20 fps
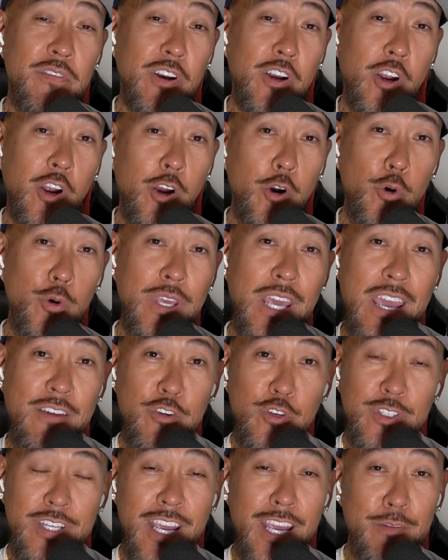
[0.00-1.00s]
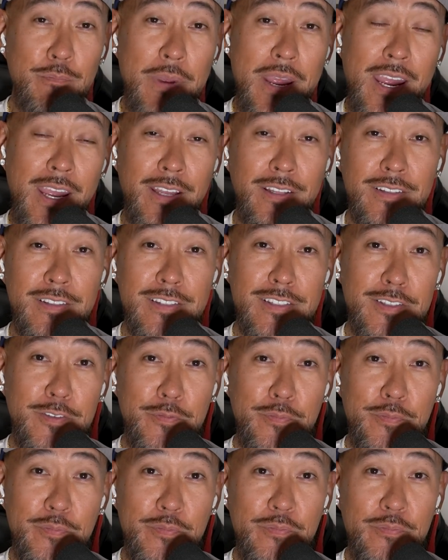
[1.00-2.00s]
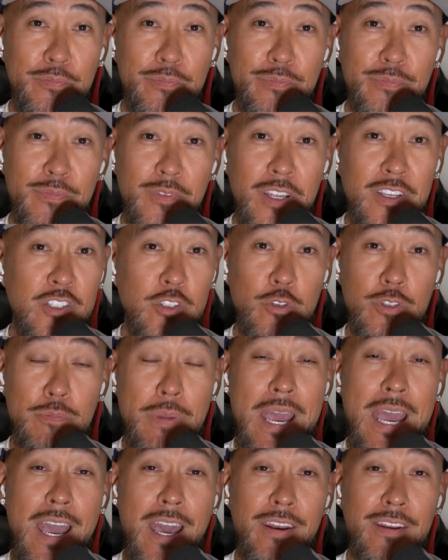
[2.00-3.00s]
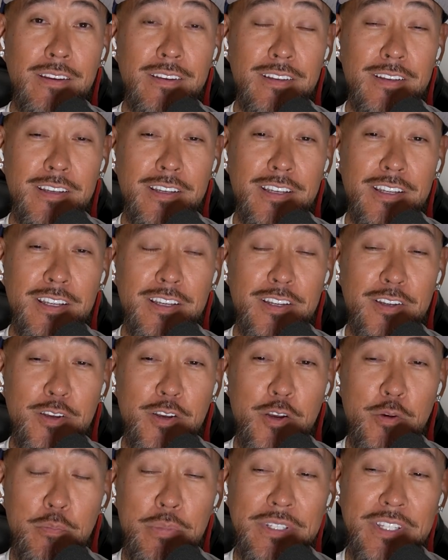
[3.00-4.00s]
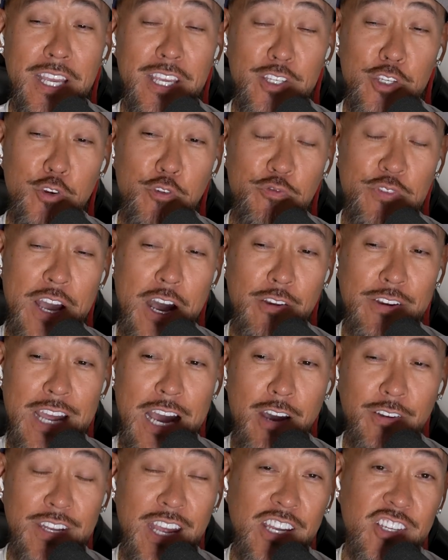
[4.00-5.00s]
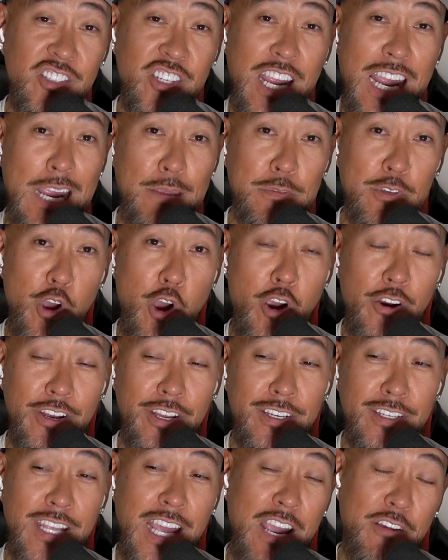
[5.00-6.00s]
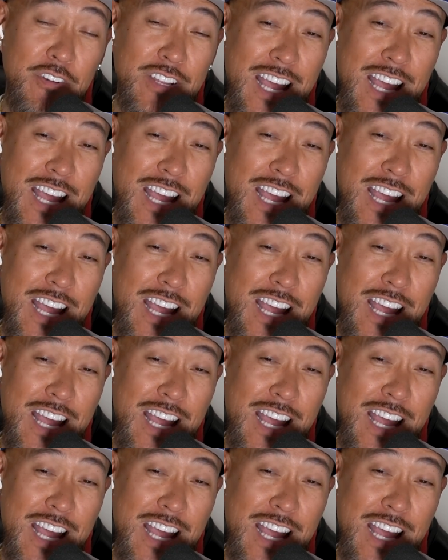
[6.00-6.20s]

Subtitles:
a girl who gave you 10 bands and she was bad, but then you found out that James Harden gave her